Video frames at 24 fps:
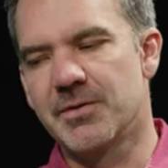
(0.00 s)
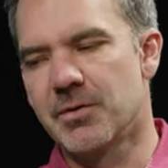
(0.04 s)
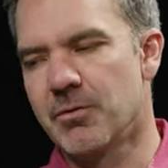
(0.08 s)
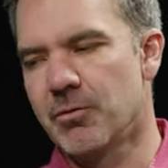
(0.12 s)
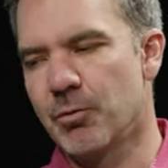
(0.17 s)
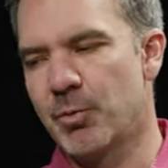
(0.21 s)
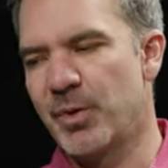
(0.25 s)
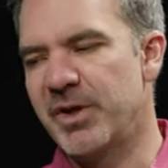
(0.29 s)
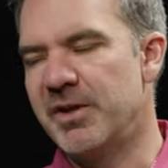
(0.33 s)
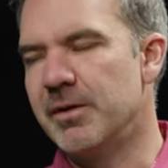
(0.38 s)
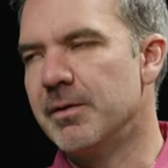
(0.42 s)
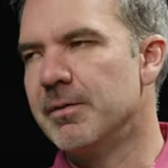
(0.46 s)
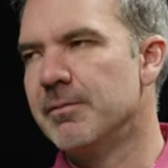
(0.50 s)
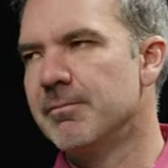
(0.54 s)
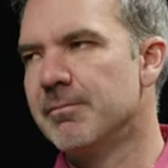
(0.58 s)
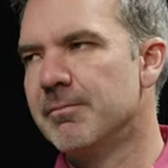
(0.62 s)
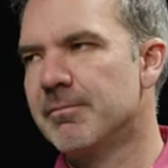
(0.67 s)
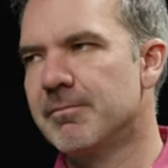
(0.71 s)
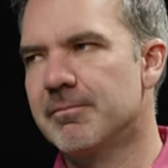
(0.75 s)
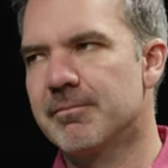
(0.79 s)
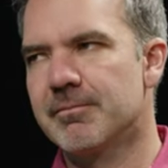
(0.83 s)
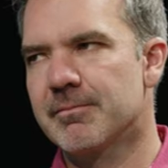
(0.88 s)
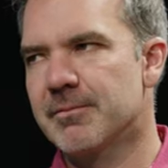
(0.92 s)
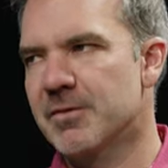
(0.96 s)
and repeat.
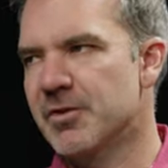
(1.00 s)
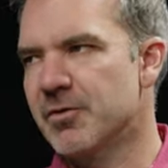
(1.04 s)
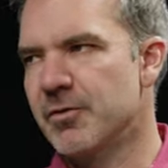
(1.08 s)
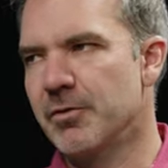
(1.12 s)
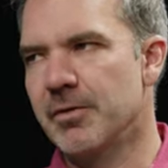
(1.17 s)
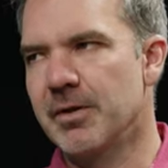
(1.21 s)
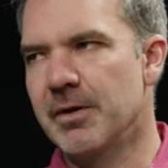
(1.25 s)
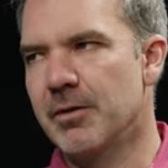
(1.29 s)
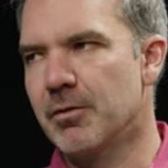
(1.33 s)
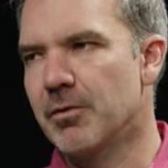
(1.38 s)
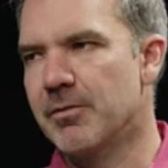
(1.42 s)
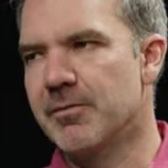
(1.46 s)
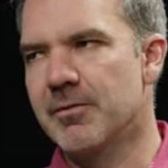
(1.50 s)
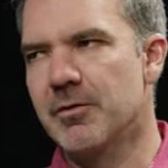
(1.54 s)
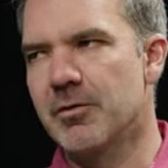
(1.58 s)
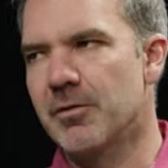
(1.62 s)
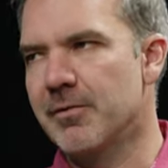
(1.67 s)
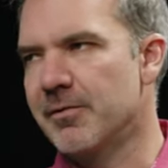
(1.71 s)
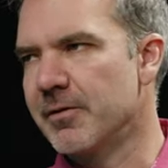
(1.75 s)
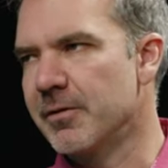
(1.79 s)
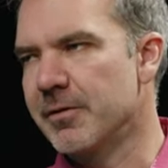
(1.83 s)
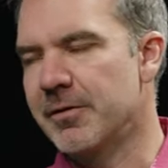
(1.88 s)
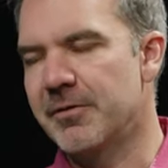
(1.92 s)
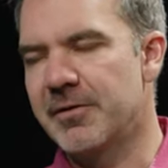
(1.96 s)
Perfect. Just do that over and
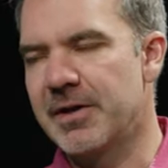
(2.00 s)
over, and you've